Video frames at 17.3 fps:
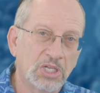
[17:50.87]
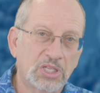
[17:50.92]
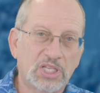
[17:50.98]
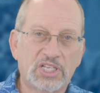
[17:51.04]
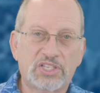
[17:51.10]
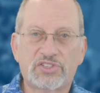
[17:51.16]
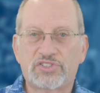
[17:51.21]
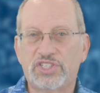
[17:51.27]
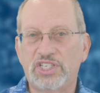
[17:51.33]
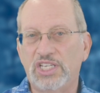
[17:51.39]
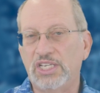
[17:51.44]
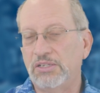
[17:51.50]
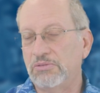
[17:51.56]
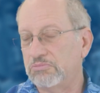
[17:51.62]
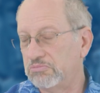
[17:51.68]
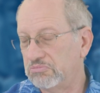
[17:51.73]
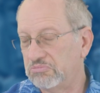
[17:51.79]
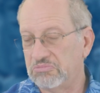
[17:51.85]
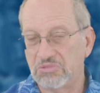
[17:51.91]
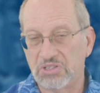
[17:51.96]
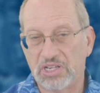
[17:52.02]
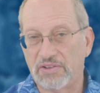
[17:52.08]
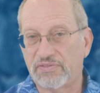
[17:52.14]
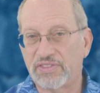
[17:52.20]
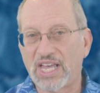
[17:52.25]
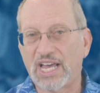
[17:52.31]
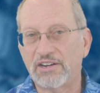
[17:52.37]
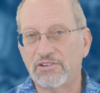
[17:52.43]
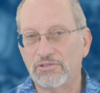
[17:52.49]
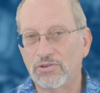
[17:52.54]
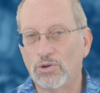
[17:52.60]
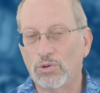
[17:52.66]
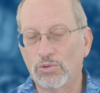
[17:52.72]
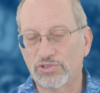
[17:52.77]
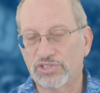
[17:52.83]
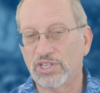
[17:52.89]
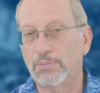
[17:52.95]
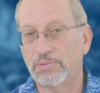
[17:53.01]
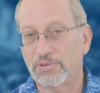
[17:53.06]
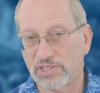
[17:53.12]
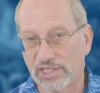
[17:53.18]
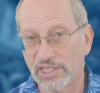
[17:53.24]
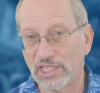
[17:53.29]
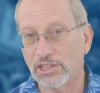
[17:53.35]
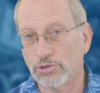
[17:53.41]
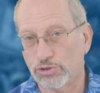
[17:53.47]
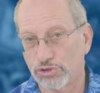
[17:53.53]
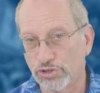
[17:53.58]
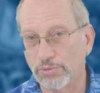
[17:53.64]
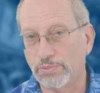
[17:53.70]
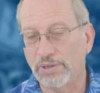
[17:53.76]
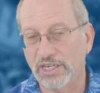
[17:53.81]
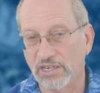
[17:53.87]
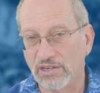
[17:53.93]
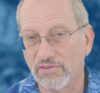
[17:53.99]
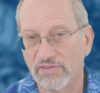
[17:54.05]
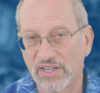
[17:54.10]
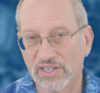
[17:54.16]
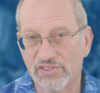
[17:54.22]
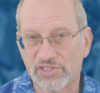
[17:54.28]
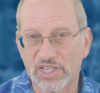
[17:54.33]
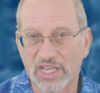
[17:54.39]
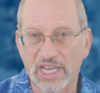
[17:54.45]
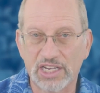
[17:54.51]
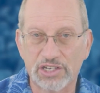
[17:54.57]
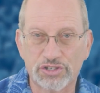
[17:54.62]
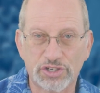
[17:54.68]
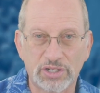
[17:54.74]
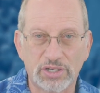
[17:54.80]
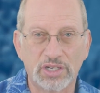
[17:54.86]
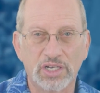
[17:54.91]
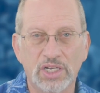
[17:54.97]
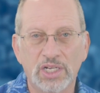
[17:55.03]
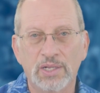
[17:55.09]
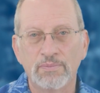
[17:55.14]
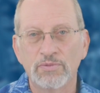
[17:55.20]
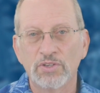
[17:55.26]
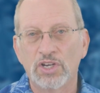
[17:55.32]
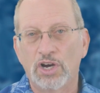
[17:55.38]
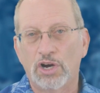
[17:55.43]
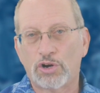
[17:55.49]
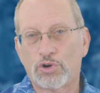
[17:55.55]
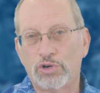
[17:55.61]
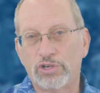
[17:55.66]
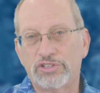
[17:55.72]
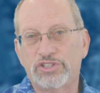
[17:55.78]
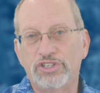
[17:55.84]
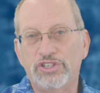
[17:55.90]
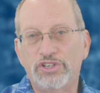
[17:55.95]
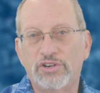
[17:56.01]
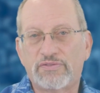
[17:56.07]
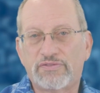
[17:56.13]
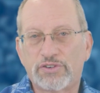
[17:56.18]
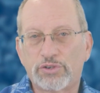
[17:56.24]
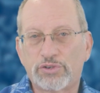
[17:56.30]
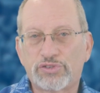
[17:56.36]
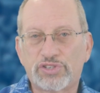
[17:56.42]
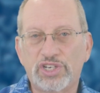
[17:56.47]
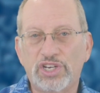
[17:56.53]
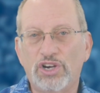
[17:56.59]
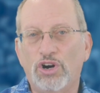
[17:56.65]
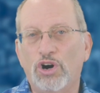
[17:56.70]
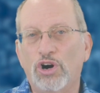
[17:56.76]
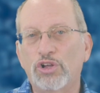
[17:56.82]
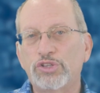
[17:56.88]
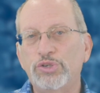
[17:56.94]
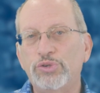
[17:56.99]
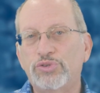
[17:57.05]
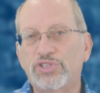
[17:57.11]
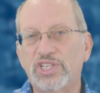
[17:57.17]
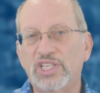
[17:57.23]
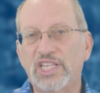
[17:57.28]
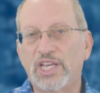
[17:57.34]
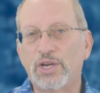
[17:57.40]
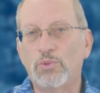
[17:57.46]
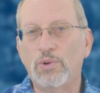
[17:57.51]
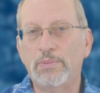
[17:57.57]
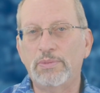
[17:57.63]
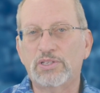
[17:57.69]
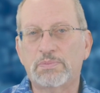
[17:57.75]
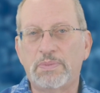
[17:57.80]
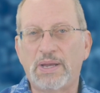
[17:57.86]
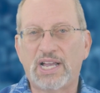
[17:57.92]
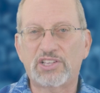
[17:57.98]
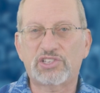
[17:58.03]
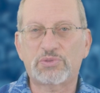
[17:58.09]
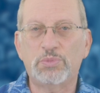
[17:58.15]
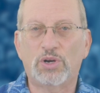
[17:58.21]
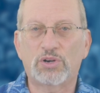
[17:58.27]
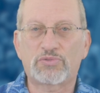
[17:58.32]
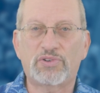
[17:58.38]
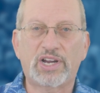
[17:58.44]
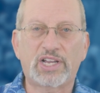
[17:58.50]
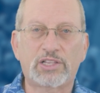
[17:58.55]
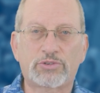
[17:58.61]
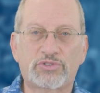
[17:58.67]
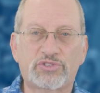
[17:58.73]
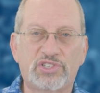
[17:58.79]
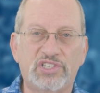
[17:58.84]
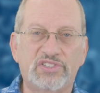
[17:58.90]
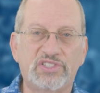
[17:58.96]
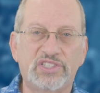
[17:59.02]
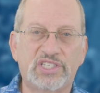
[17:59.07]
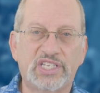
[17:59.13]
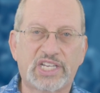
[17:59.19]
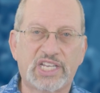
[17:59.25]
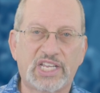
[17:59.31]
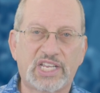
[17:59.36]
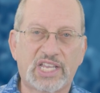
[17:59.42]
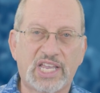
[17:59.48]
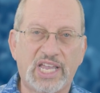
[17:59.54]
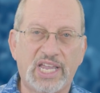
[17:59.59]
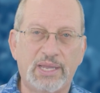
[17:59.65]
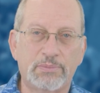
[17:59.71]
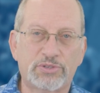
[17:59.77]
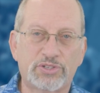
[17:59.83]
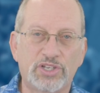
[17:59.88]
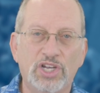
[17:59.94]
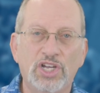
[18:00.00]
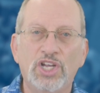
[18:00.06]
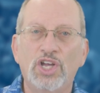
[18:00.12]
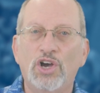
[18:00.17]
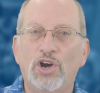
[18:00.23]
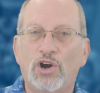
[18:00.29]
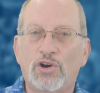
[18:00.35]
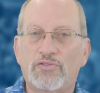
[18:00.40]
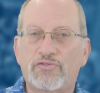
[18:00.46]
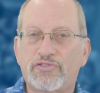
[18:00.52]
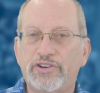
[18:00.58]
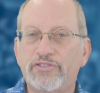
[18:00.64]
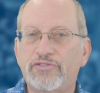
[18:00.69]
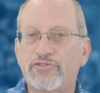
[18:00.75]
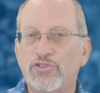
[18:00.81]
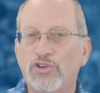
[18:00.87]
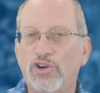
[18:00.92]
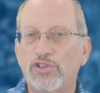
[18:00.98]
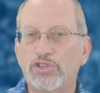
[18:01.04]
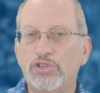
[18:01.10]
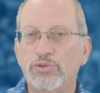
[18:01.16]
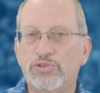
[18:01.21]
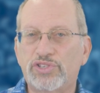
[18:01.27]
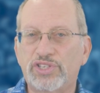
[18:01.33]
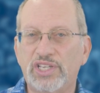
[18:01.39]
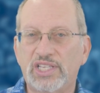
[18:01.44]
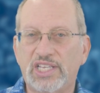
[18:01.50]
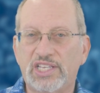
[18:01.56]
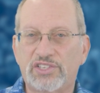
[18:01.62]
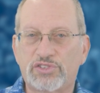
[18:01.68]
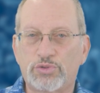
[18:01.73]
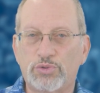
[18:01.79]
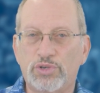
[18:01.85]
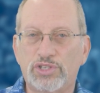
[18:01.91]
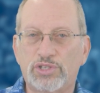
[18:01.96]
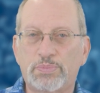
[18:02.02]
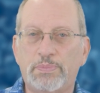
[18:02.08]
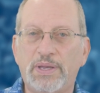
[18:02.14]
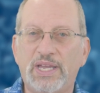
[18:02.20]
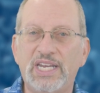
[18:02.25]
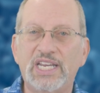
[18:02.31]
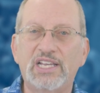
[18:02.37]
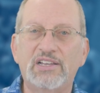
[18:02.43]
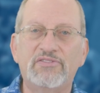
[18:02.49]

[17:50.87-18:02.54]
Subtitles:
Let's see if that holds up, because I think there should be an investigation. According to the university, all UCLA women's basketball regular season ticket games are free for all UCLA students pending